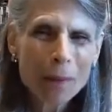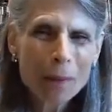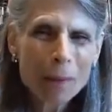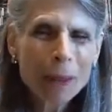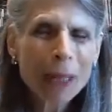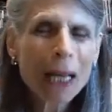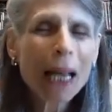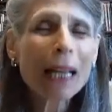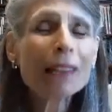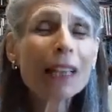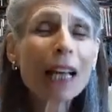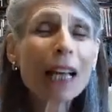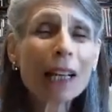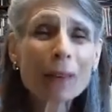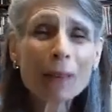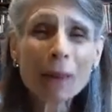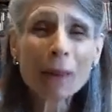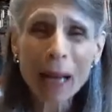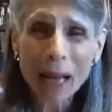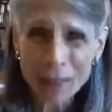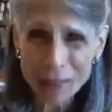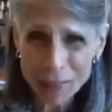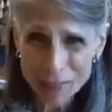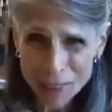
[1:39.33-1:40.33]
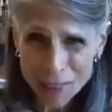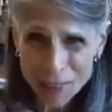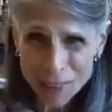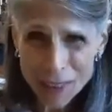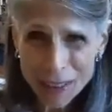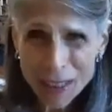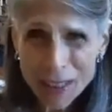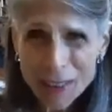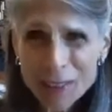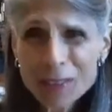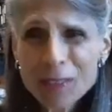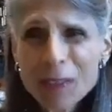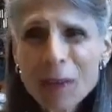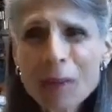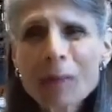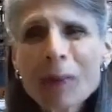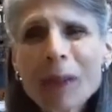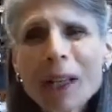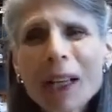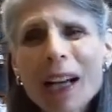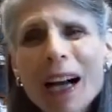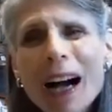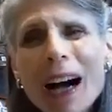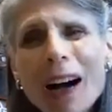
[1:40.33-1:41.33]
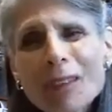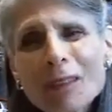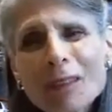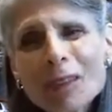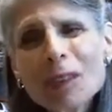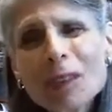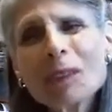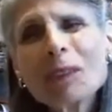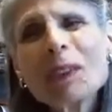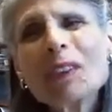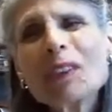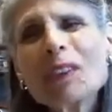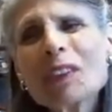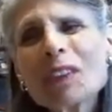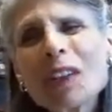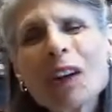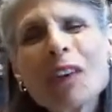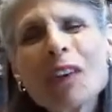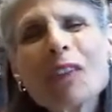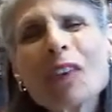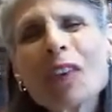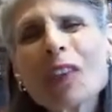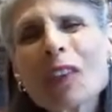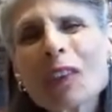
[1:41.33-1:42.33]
But I digress. From the confluence of